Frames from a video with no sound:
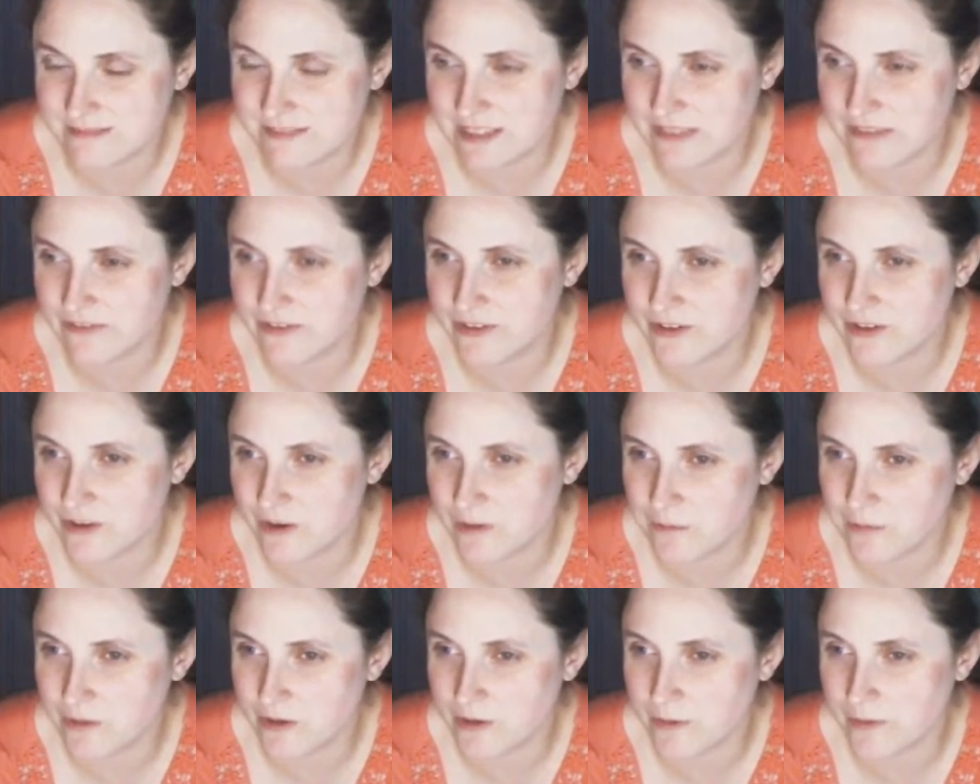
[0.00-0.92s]
if you're
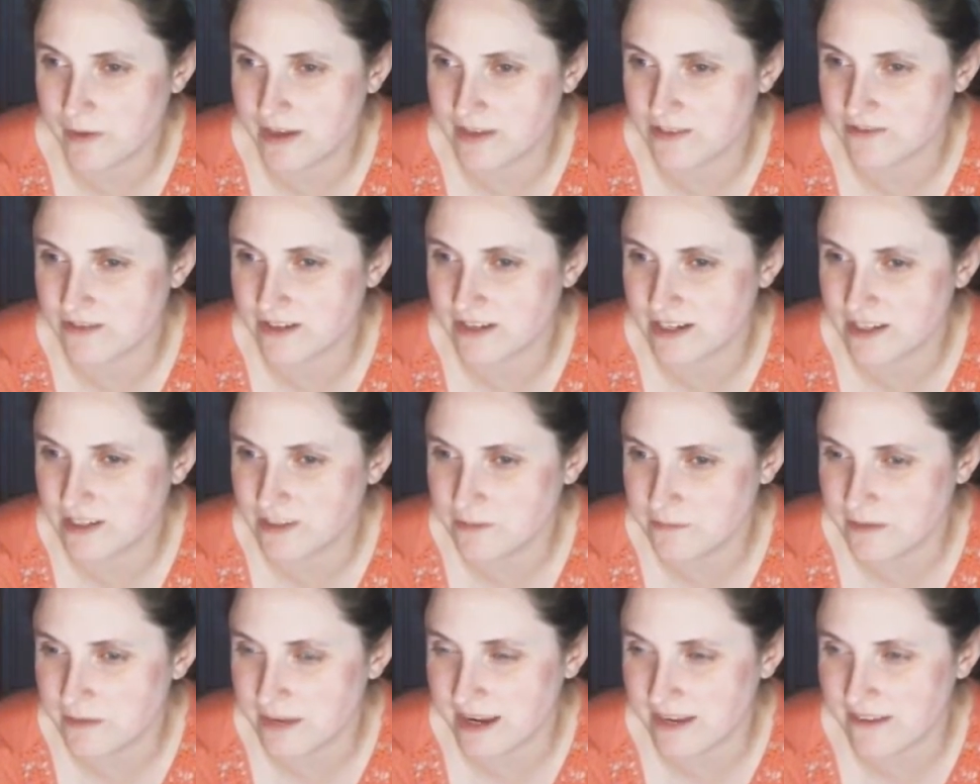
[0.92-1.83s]
on PewDiePie's Reddit, you
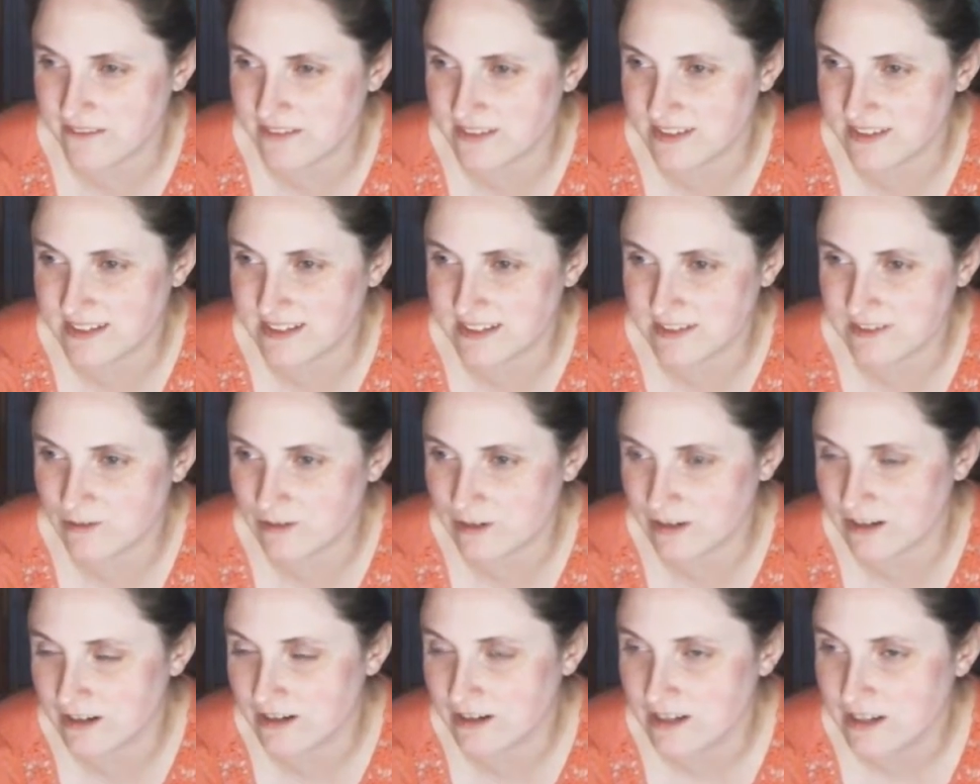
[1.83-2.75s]
may have seen it,
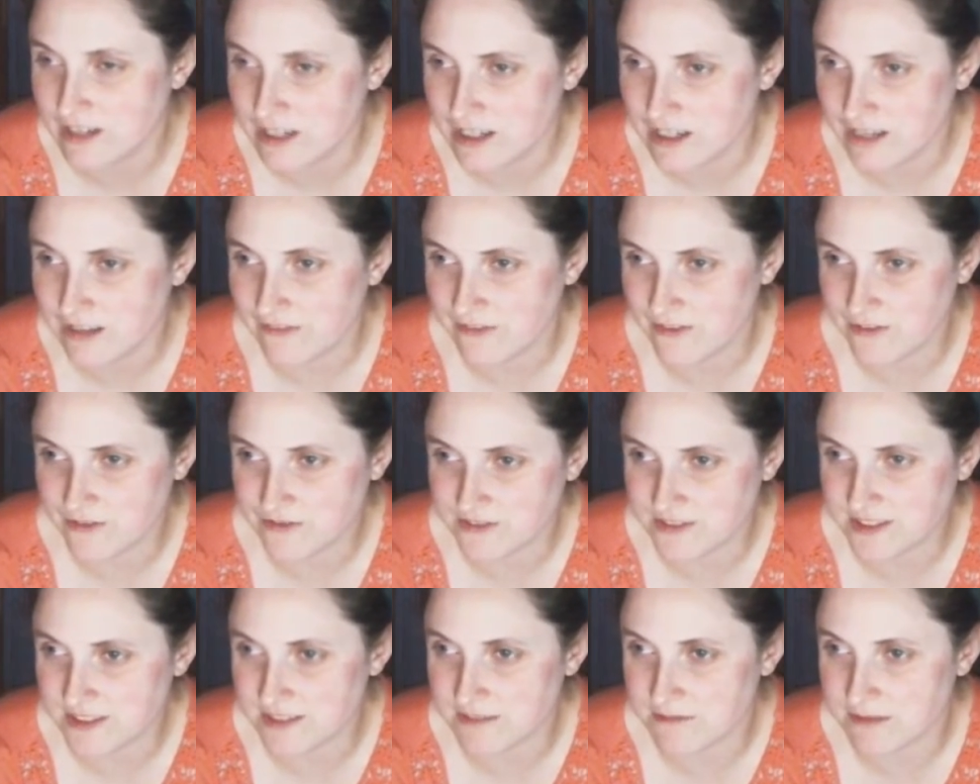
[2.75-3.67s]
or if you've
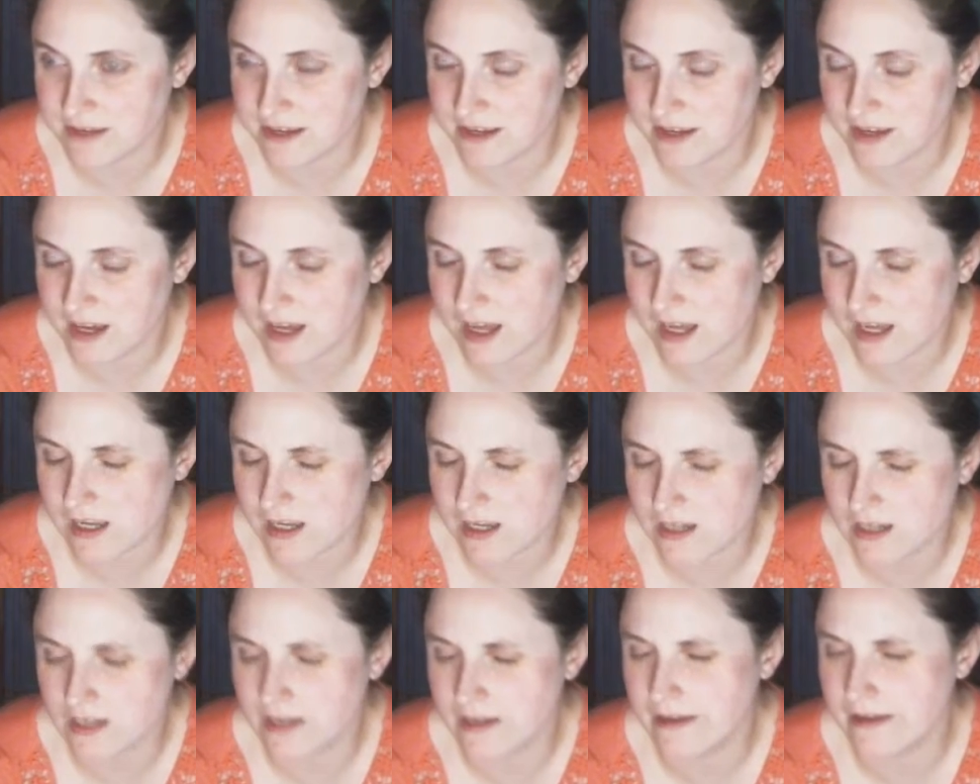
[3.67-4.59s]
seen my
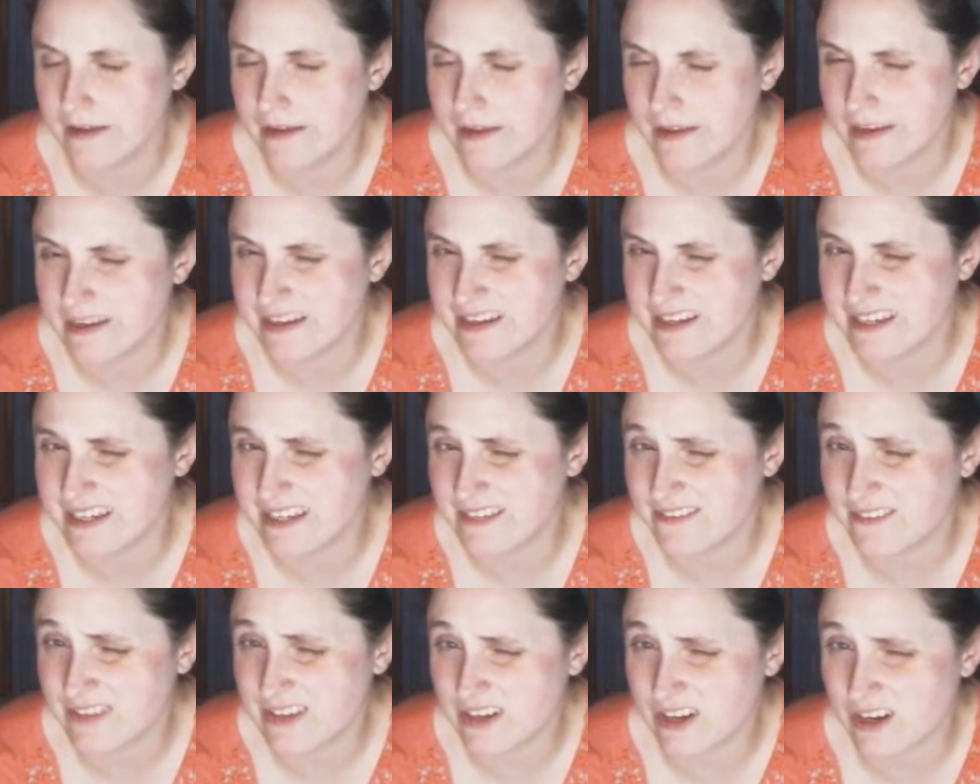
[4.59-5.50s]

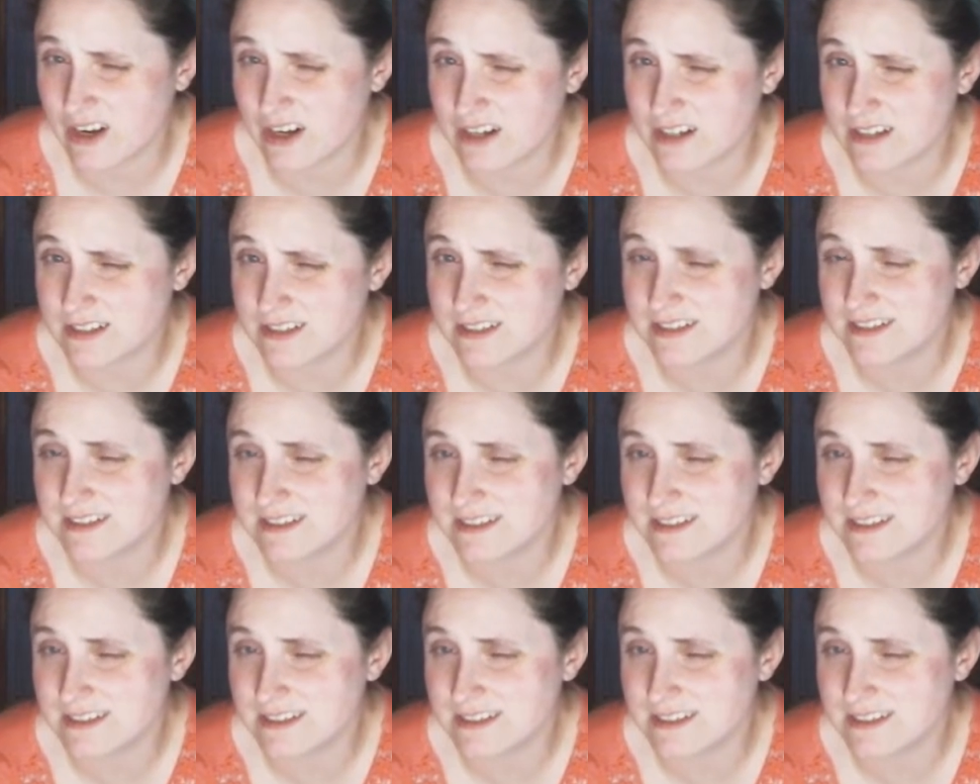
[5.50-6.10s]
DeviantArt.